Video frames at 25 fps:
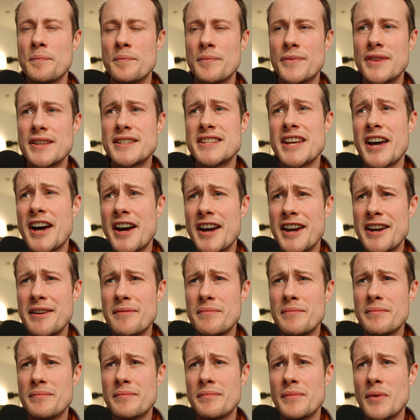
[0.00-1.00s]
the
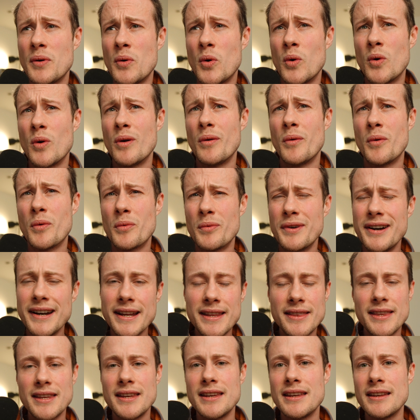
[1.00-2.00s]
time or really
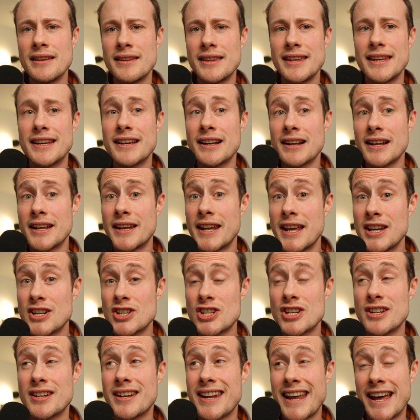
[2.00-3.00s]
the
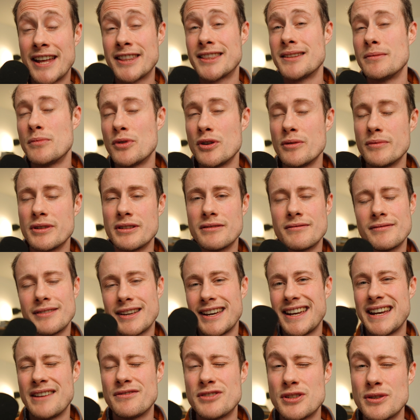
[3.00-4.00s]
inclination at the moment.
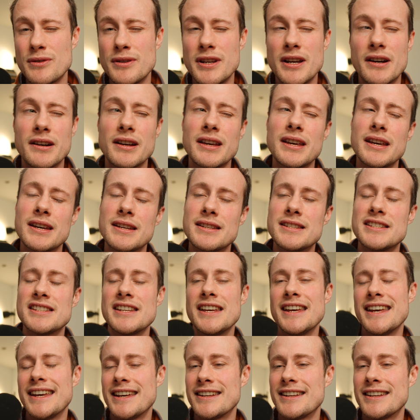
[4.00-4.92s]
I have 2 young kids.